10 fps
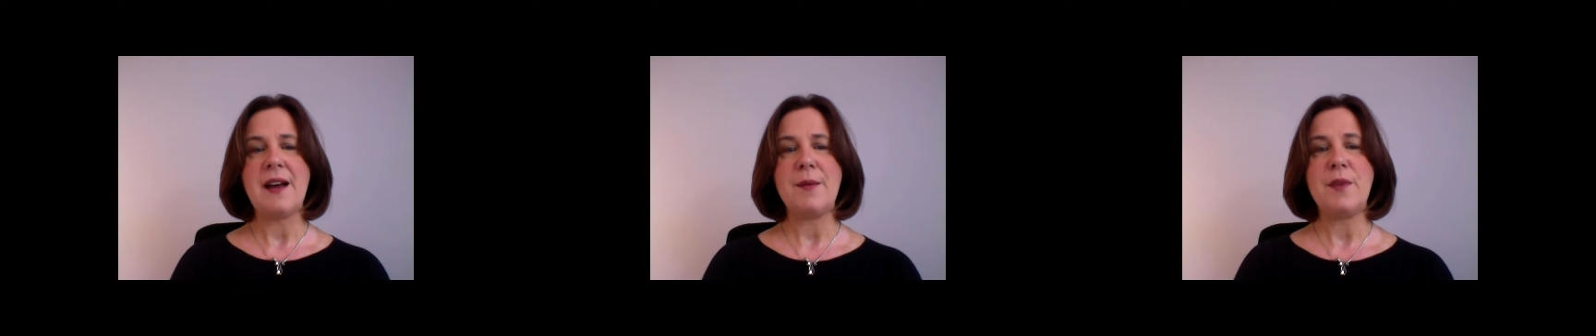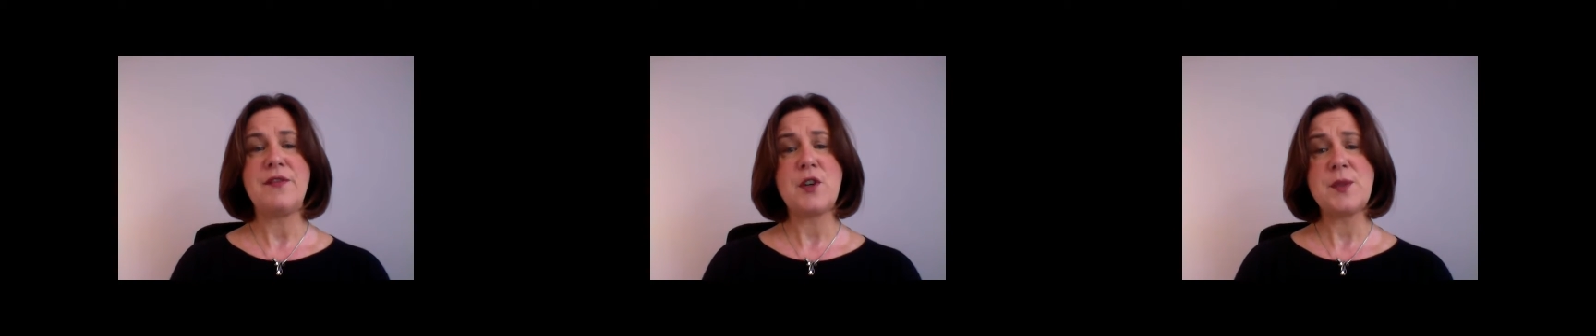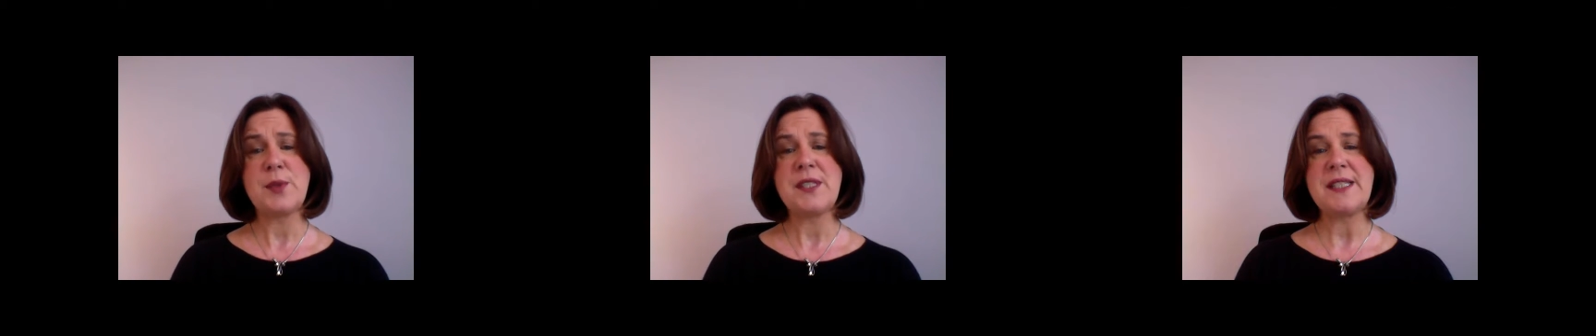The
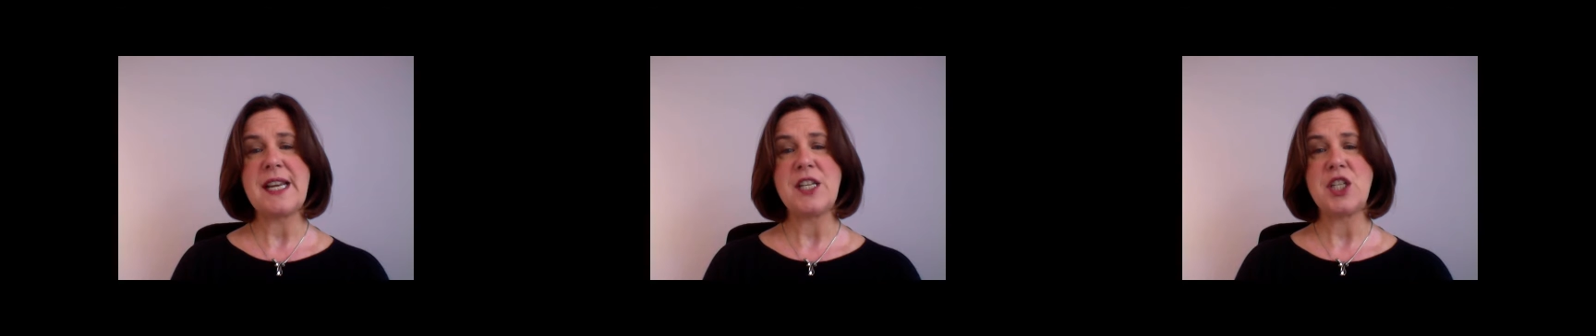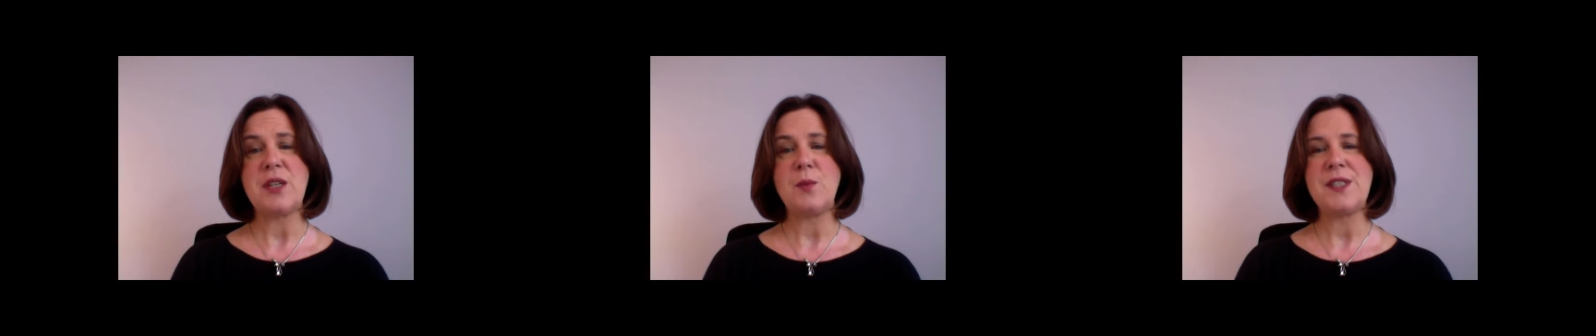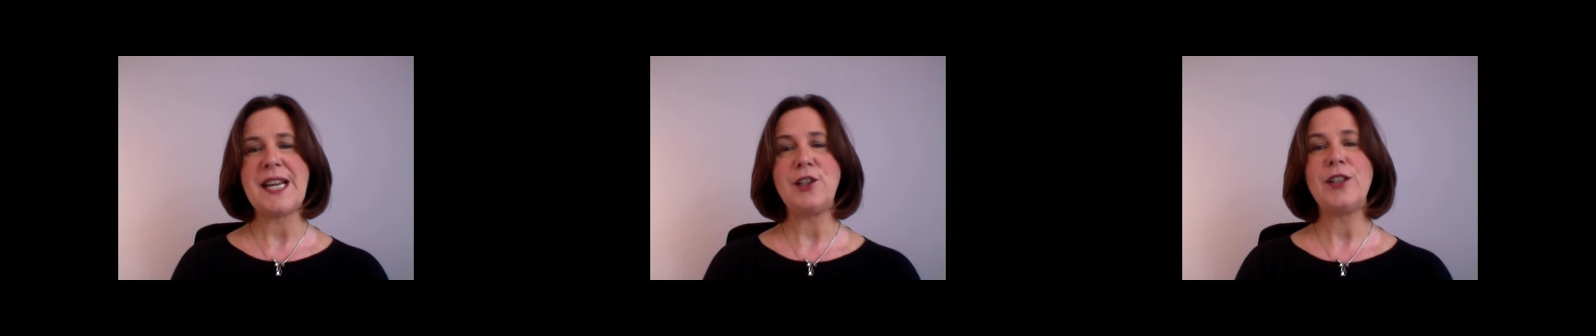first presentation will
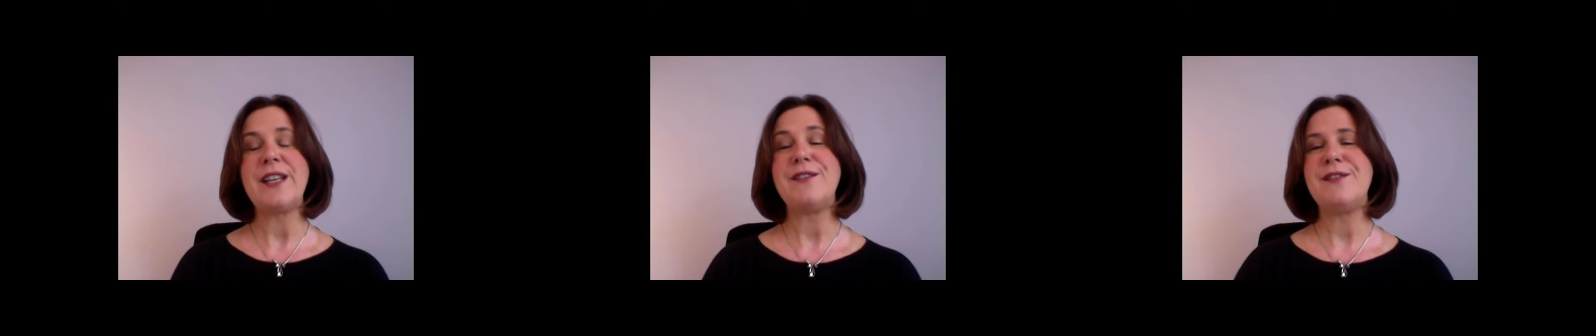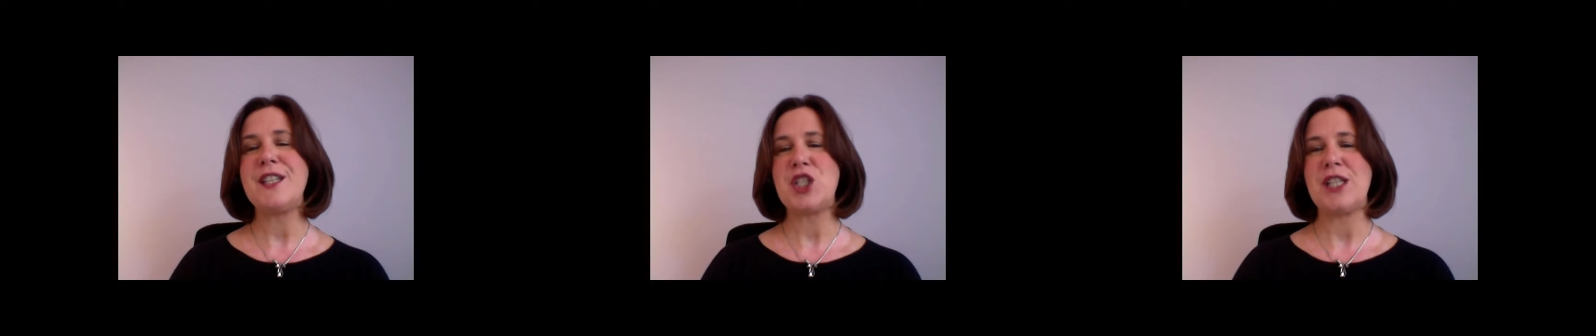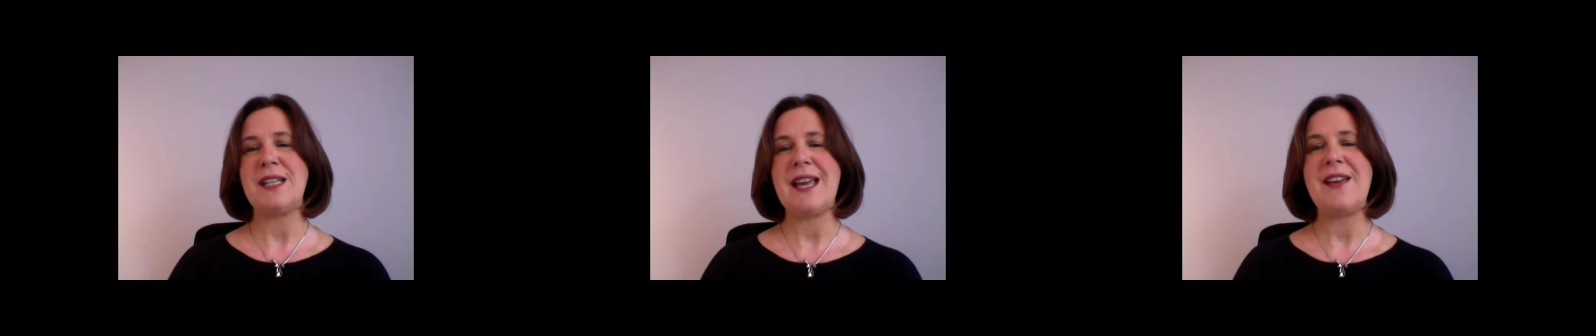take a look at vision